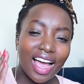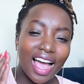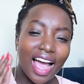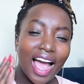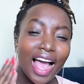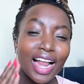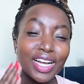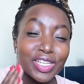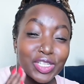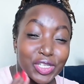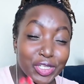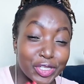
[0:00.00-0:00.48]

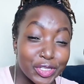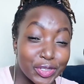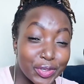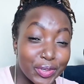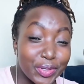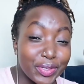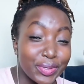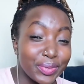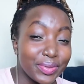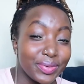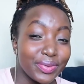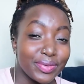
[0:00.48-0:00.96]
I'll show
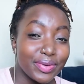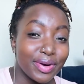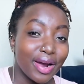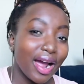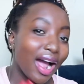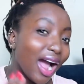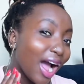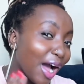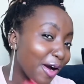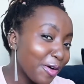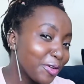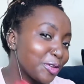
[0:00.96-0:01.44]
you
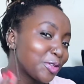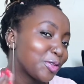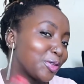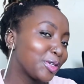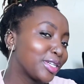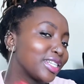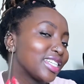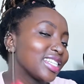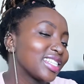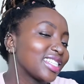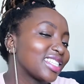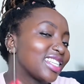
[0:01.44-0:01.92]
how to
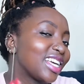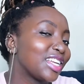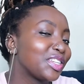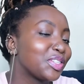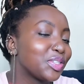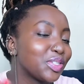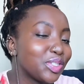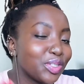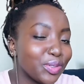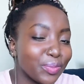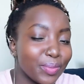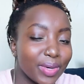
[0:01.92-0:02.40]
understand
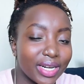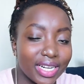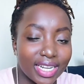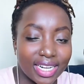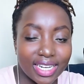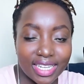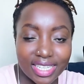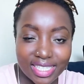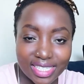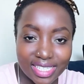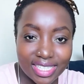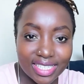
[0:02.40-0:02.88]
YouTube
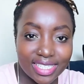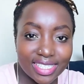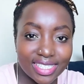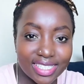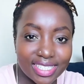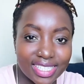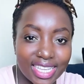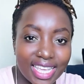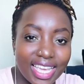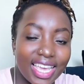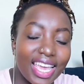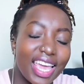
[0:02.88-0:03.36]

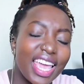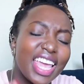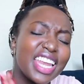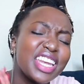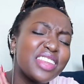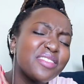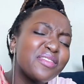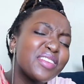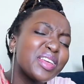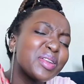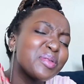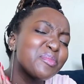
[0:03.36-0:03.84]
Analytics and
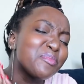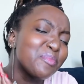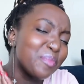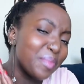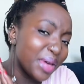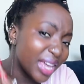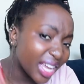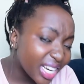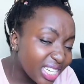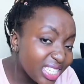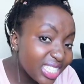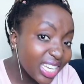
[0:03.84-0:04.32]
even
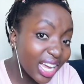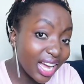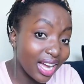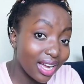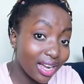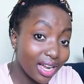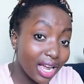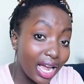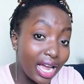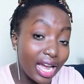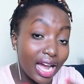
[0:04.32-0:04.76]
better,